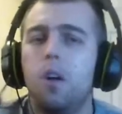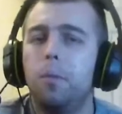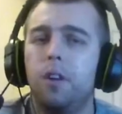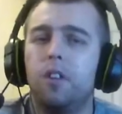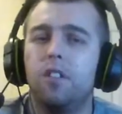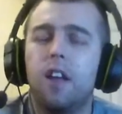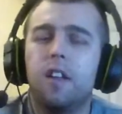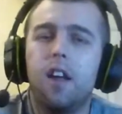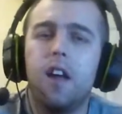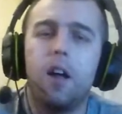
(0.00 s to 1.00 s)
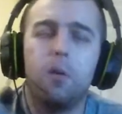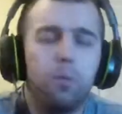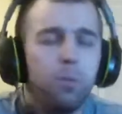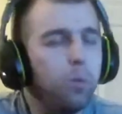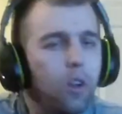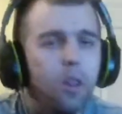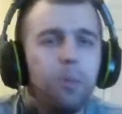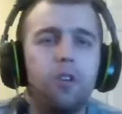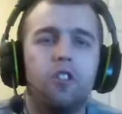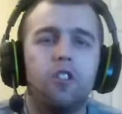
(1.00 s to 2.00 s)
Please like it. I will
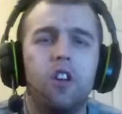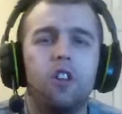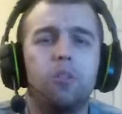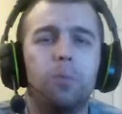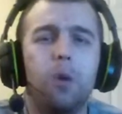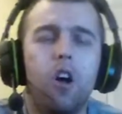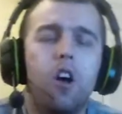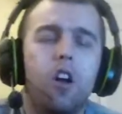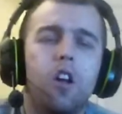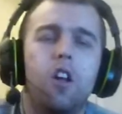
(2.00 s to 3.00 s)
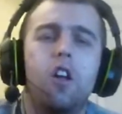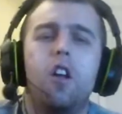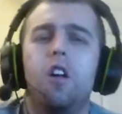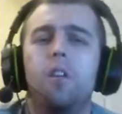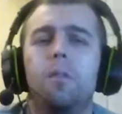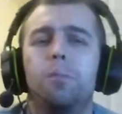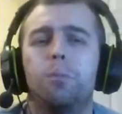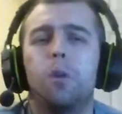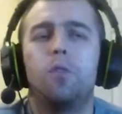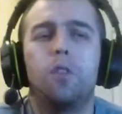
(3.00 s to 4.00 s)
appreciate the support um,
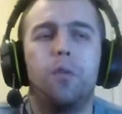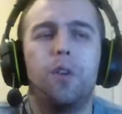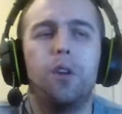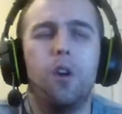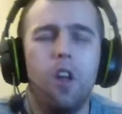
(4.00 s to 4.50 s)
of the video.